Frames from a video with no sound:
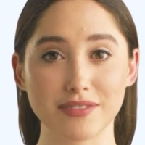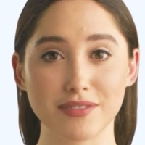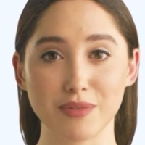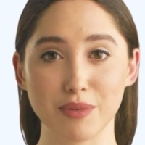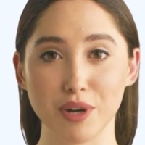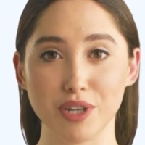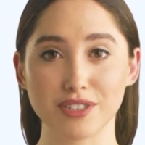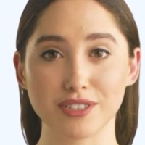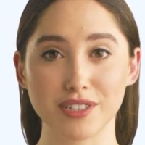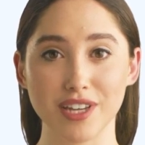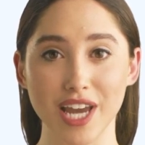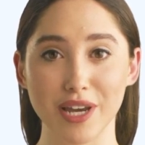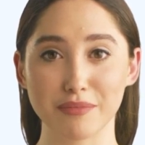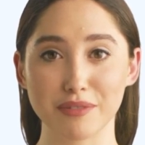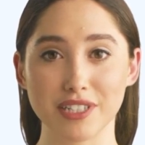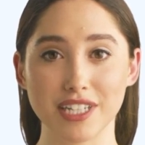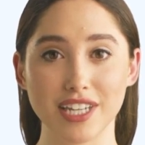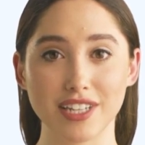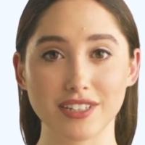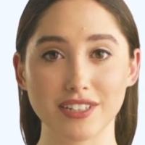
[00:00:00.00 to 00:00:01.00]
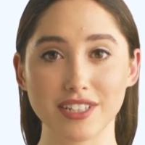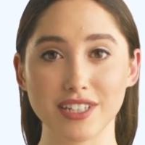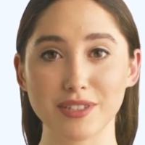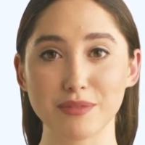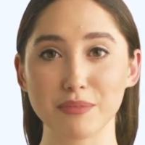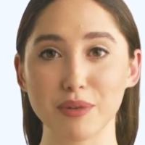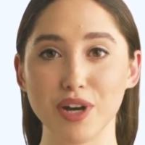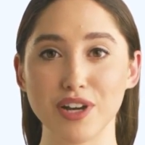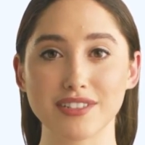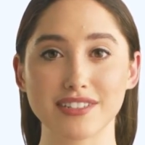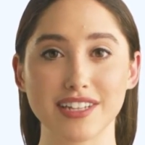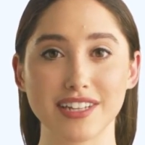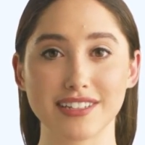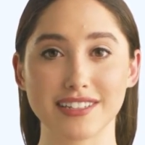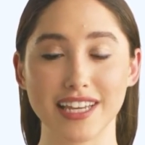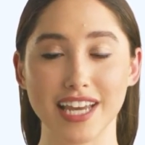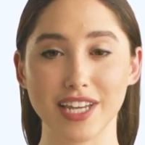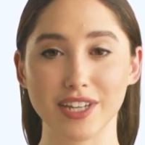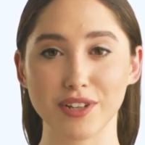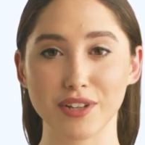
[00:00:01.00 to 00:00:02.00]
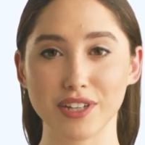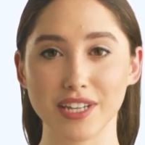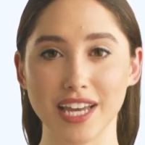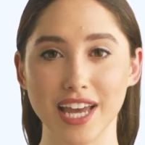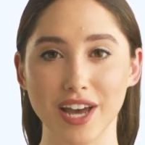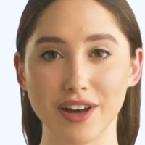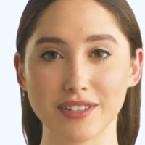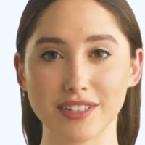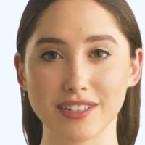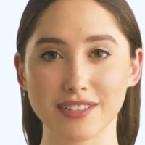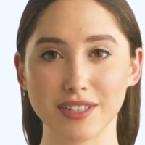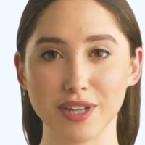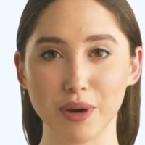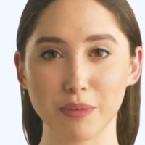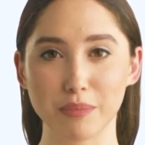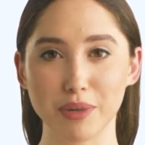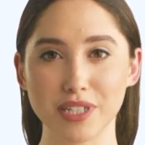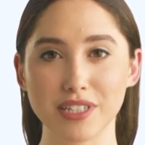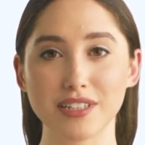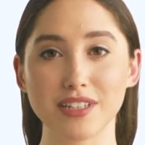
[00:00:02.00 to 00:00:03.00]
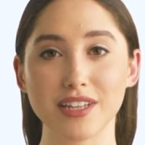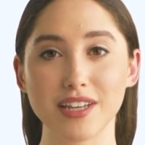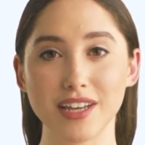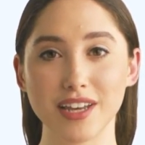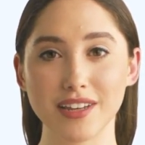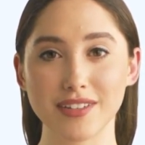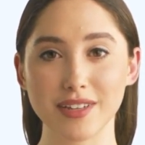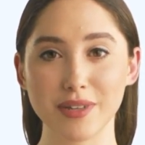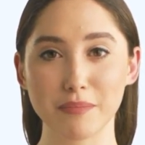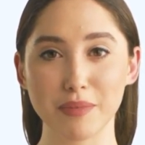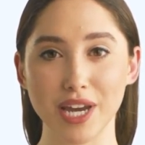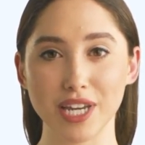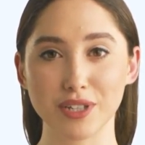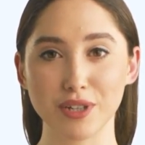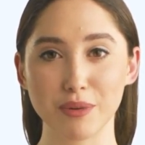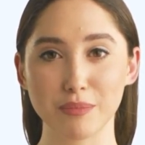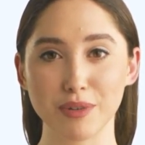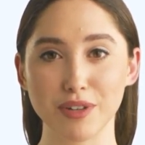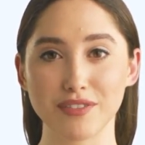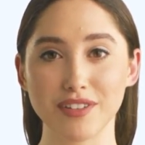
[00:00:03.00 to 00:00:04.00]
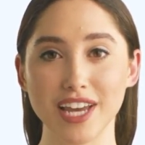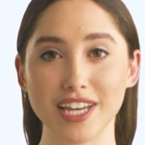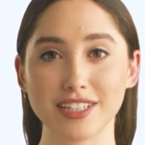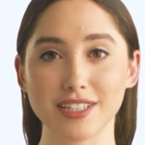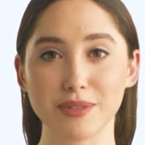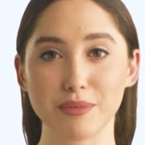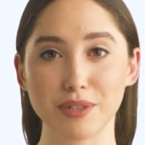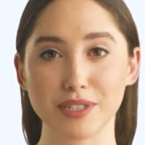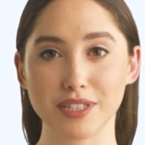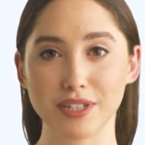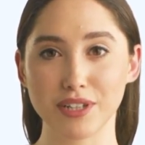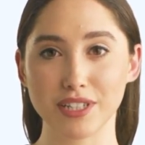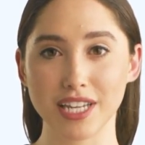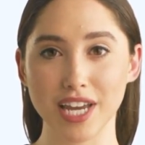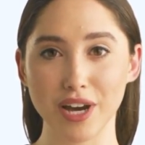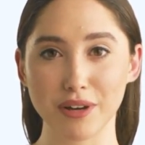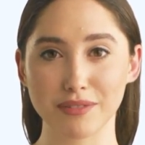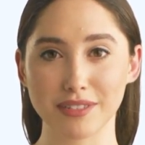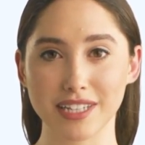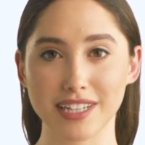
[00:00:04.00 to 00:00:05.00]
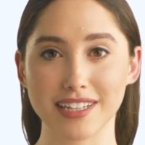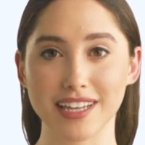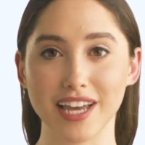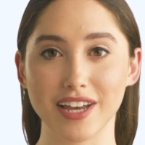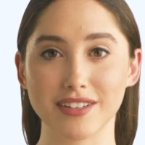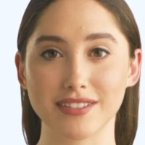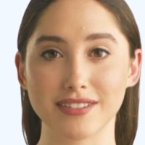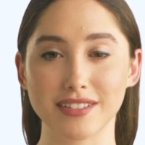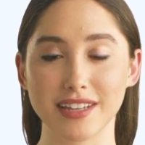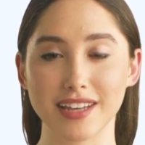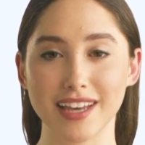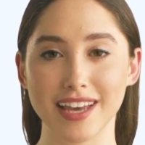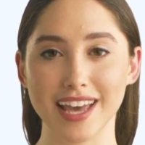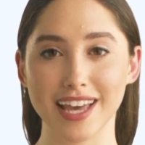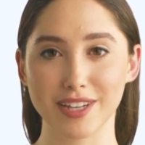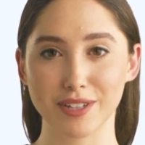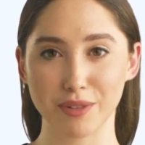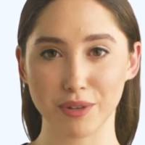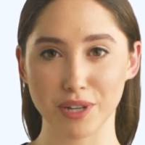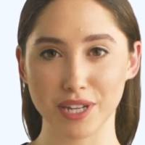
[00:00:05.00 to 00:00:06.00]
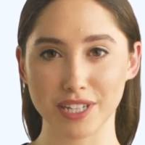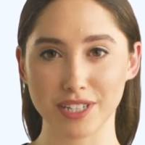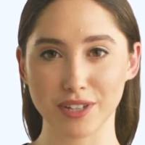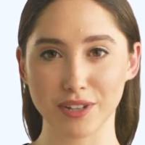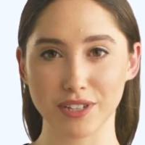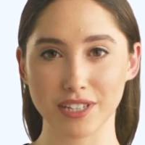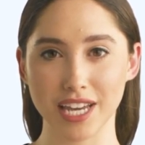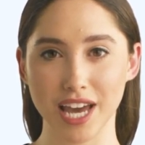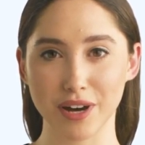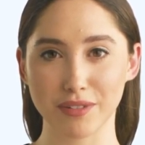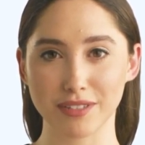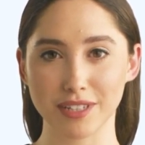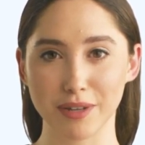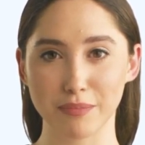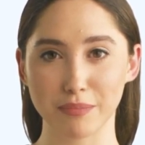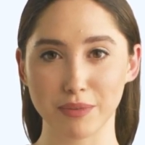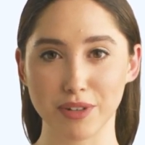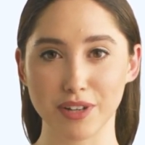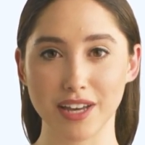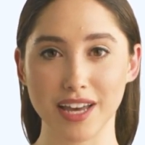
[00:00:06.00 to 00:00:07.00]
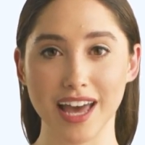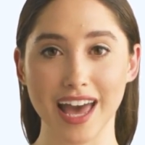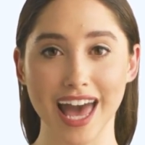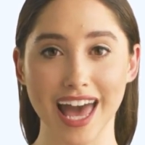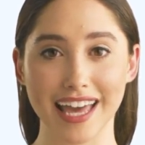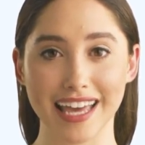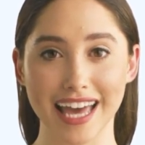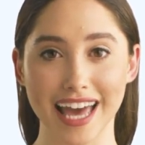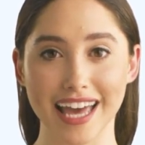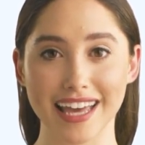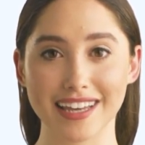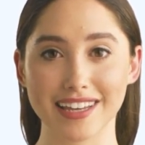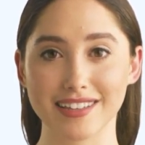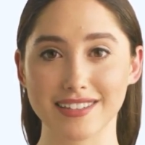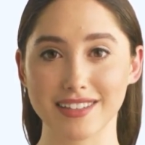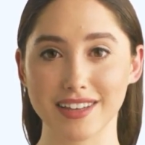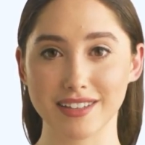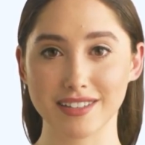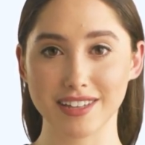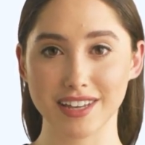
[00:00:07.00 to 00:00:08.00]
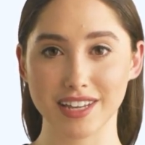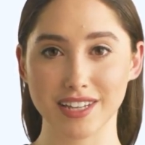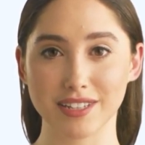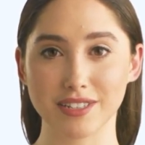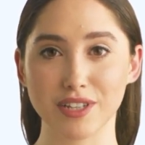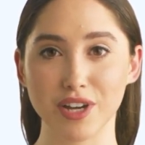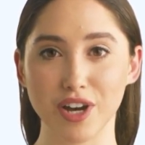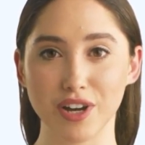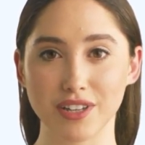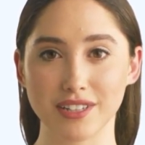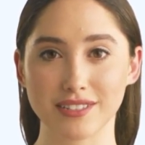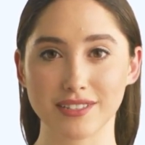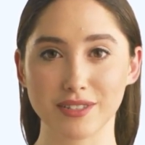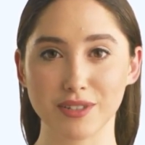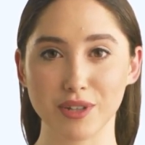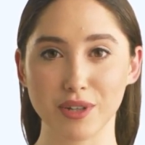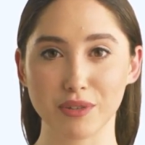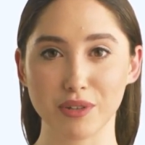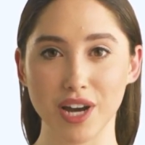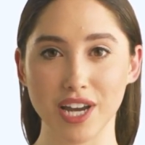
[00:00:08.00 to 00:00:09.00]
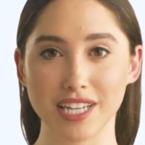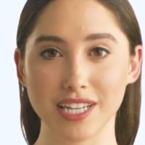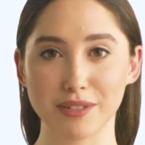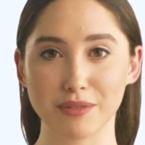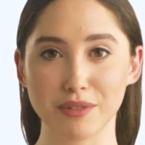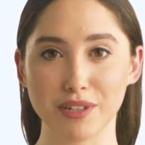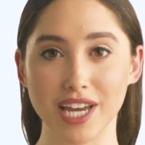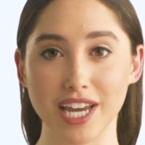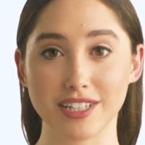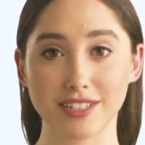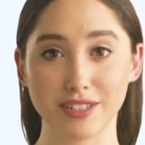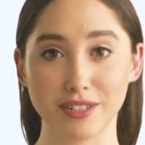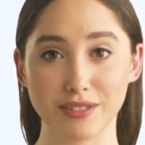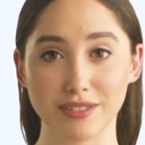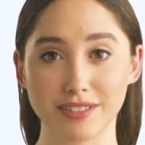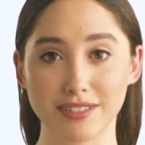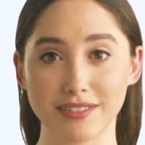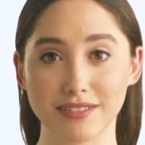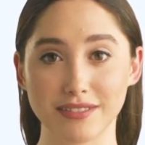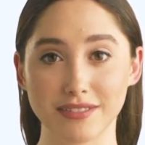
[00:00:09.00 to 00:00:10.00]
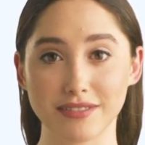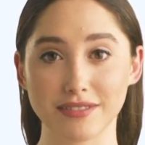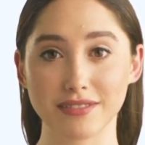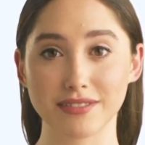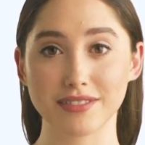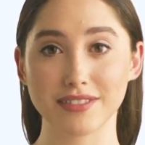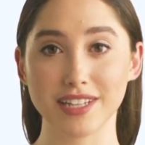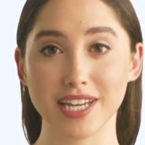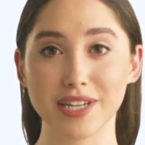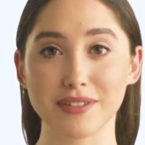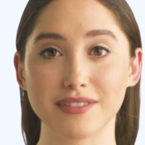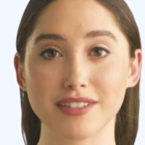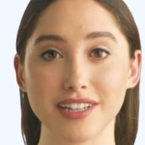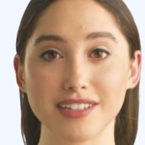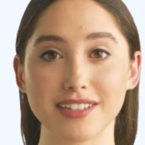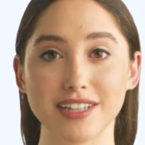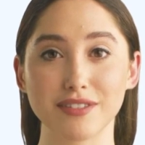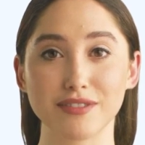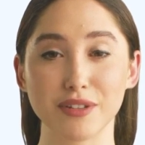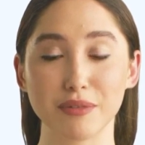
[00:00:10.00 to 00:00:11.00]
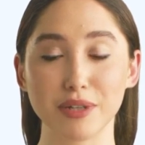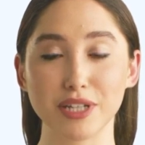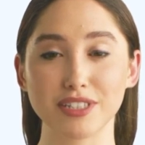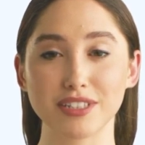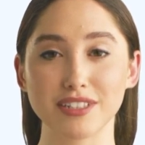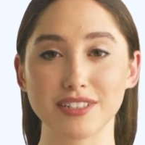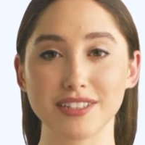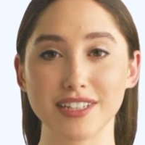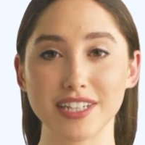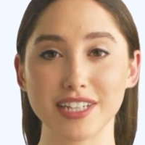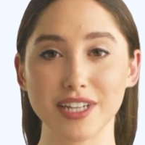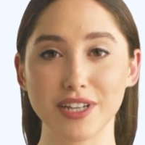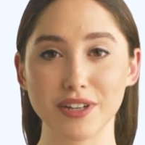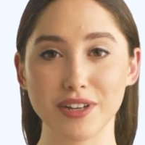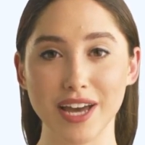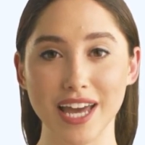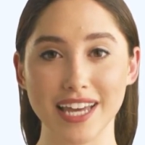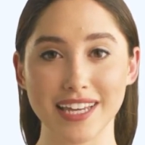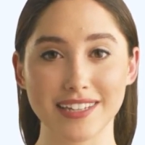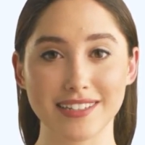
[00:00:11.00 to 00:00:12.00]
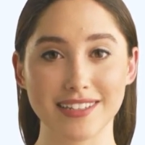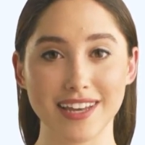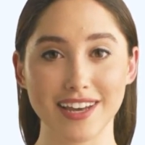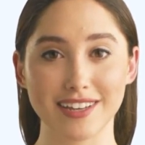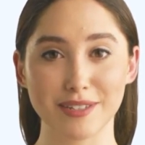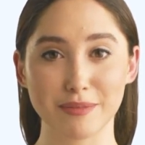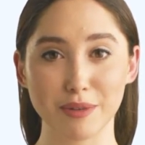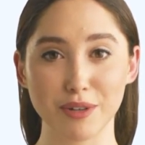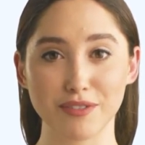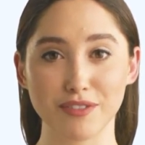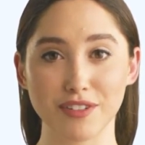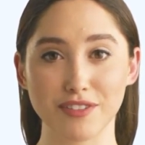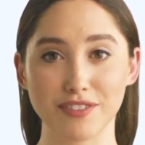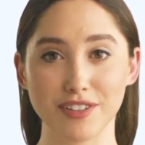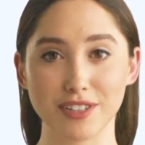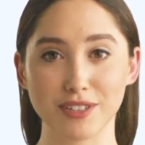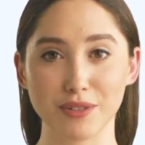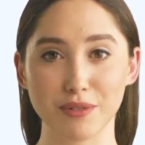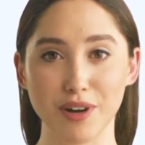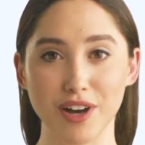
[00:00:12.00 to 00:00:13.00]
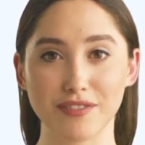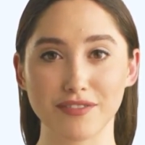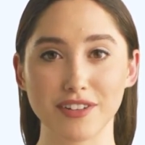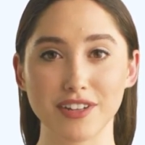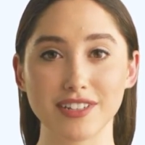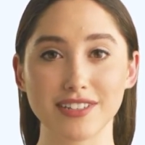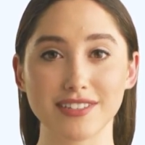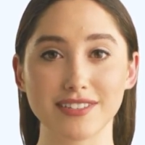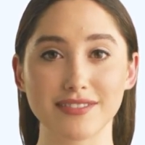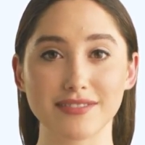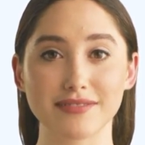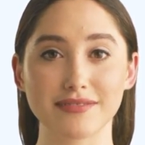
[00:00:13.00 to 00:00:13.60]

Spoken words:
Once your application is processed and your account is opened, the bank will provide you with your account details, including your account number and any associated cards or login credentials. Keep this information secure and accessible for future reference.